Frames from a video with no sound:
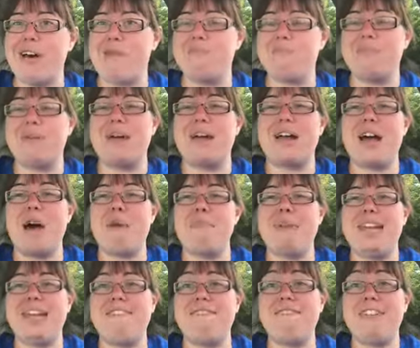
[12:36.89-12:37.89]

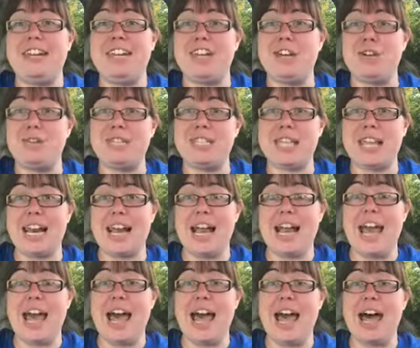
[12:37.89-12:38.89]
upcoming videos that I
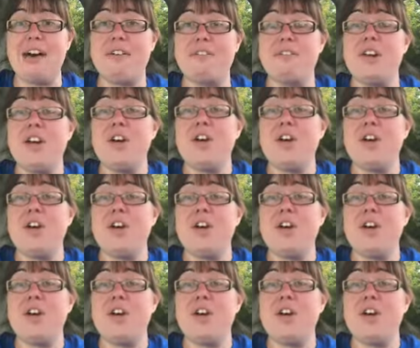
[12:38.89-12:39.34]
have